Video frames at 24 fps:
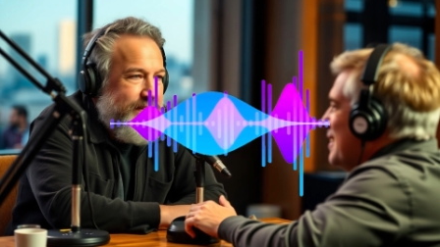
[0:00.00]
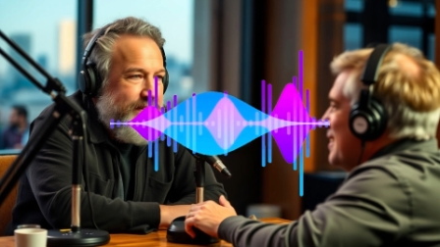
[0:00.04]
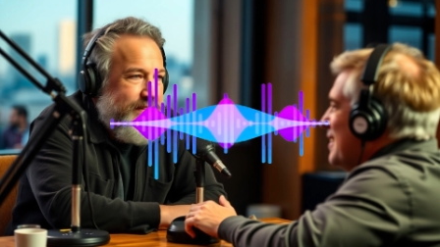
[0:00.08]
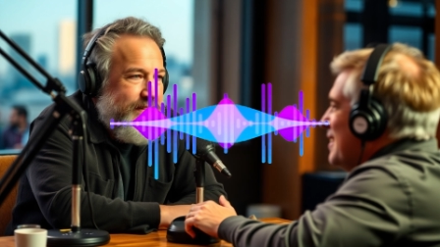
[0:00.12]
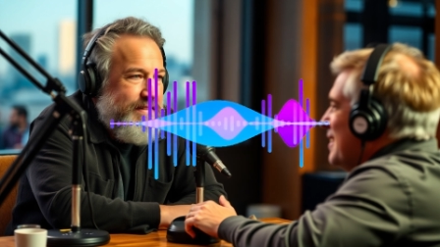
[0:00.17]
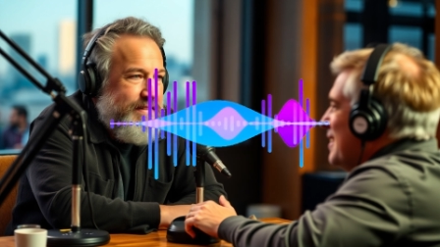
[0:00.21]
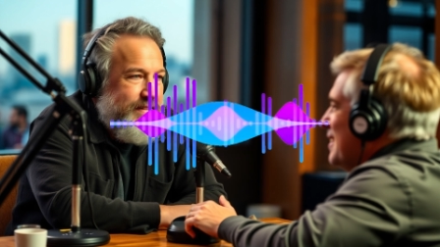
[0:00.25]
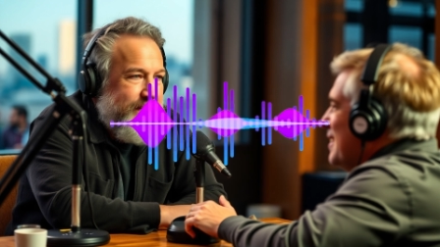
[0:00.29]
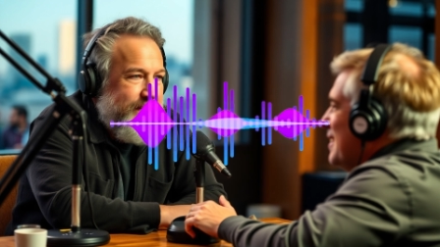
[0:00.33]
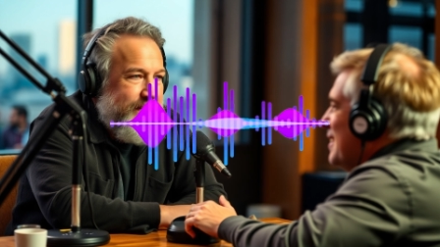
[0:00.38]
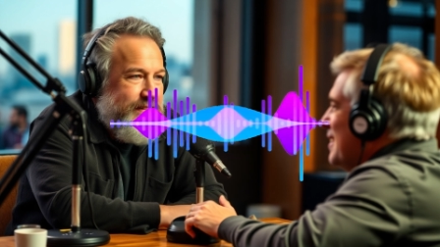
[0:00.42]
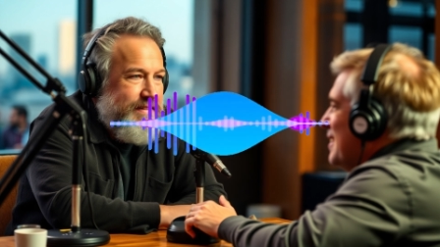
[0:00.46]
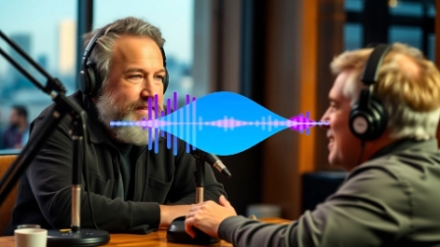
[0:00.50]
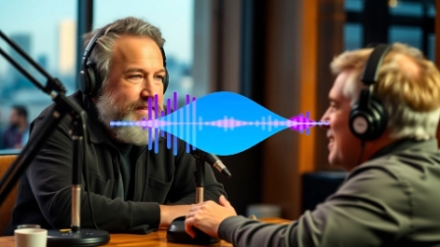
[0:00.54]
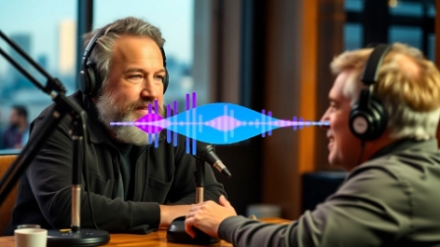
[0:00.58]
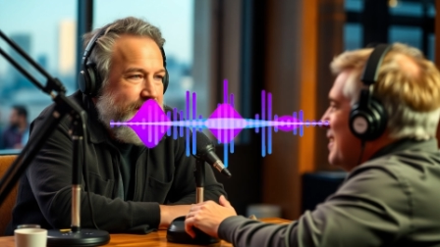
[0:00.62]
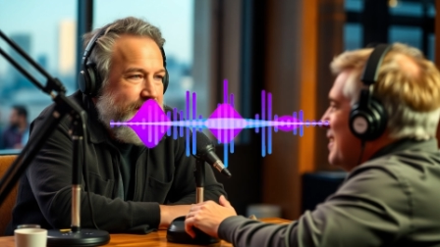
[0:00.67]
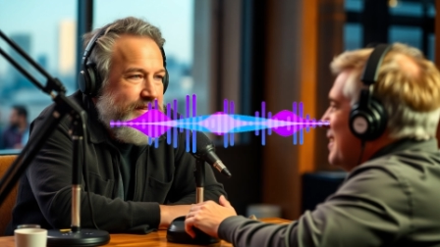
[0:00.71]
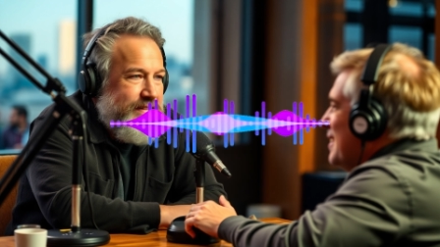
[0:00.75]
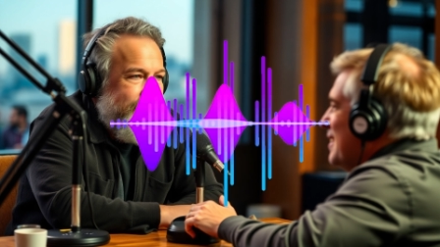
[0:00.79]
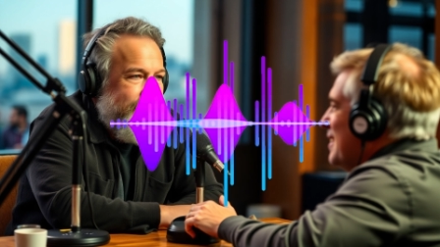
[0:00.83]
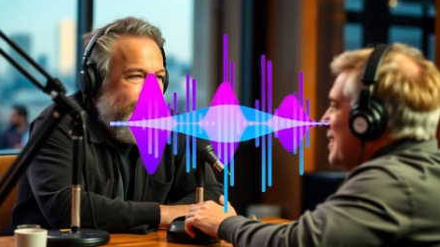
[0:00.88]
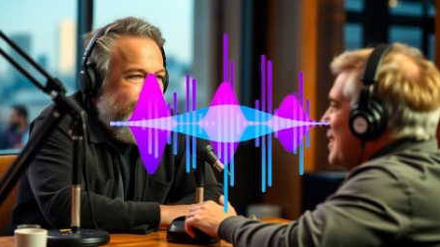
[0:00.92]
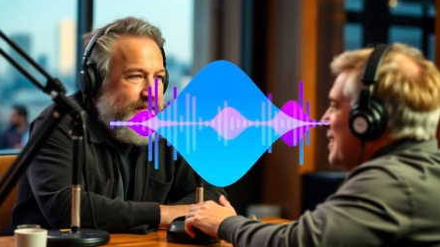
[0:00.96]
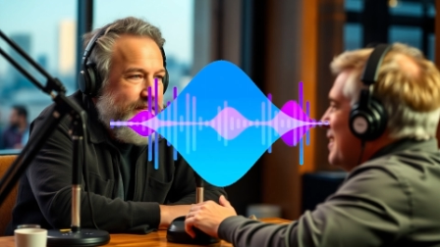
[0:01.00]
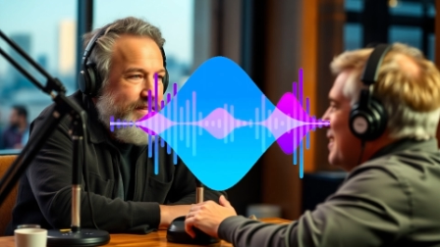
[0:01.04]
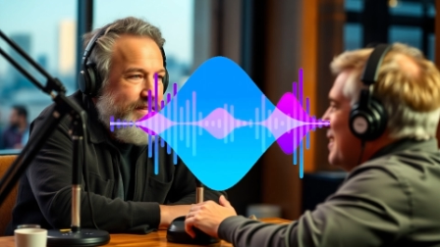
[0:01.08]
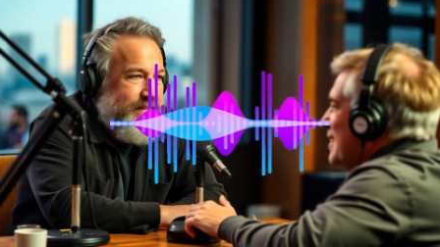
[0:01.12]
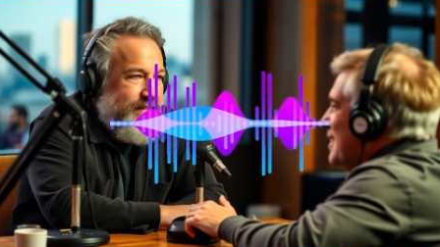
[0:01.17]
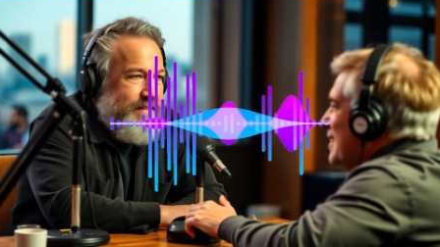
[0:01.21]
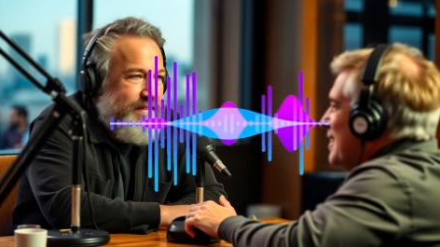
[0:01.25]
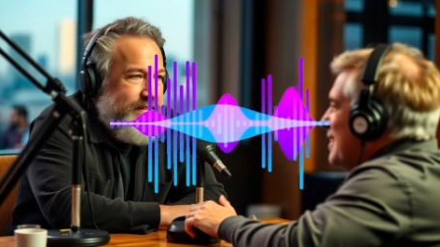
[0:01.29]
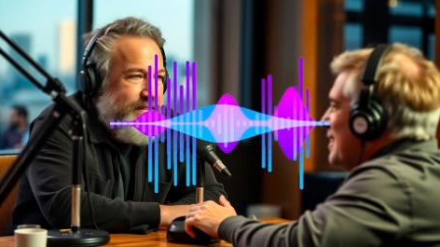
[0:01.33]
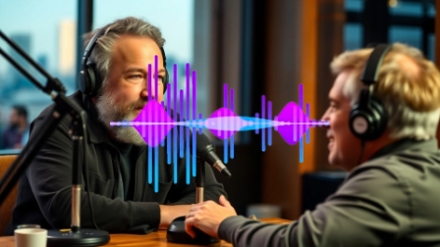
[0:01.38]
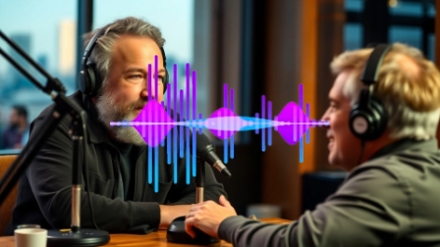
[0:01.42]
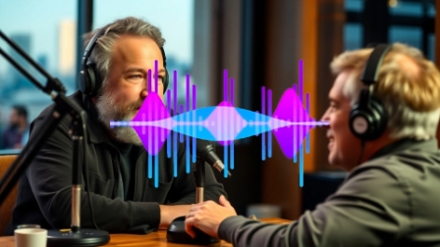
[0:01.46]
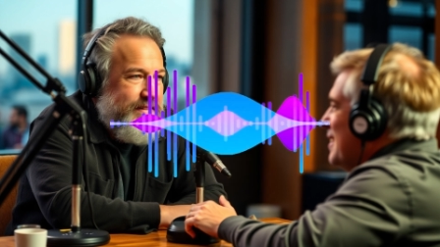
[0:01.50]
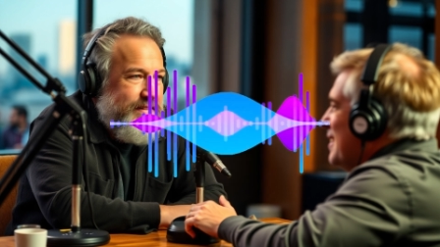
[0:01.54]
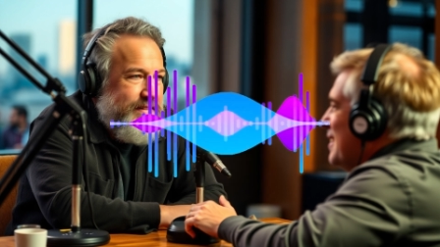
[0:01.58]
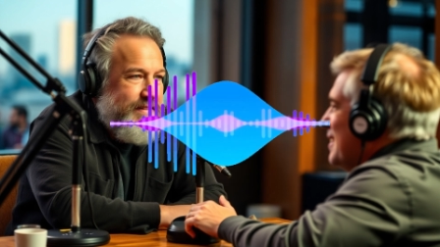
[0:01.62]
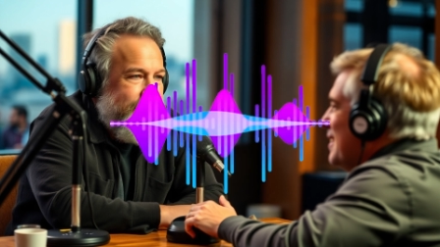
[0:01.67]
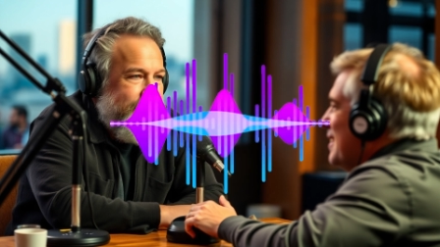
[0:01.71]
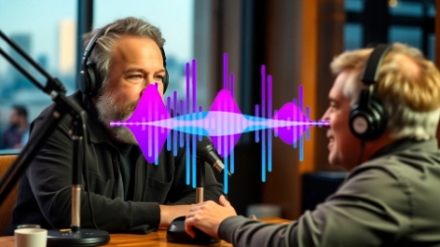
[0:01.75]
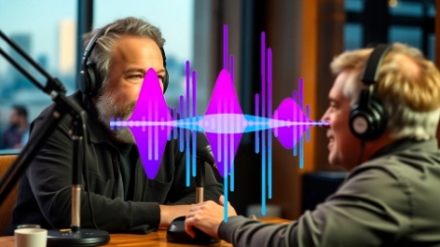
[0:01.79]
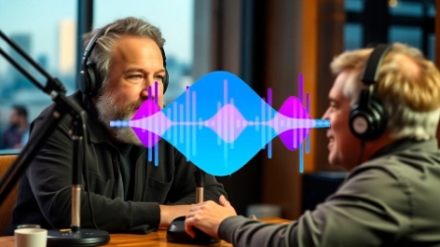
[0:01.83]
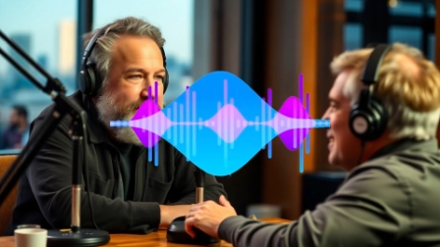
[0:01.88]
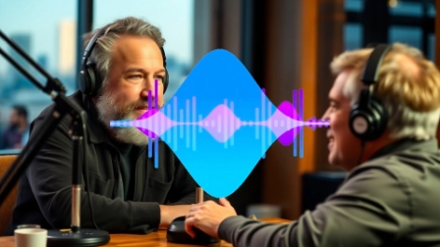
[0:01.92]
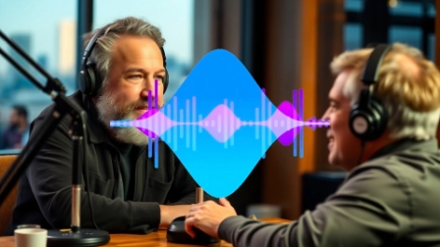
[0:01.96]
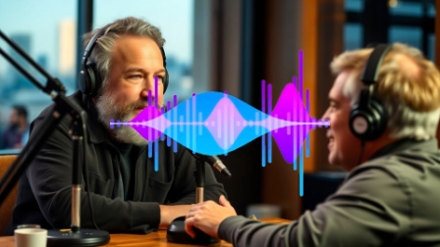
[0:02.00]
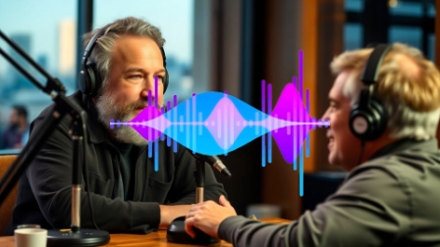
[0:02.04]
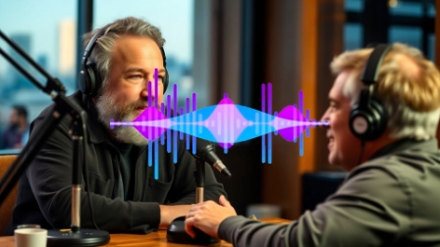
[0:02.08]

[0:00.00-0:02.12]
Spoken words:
Exactly, the in between. And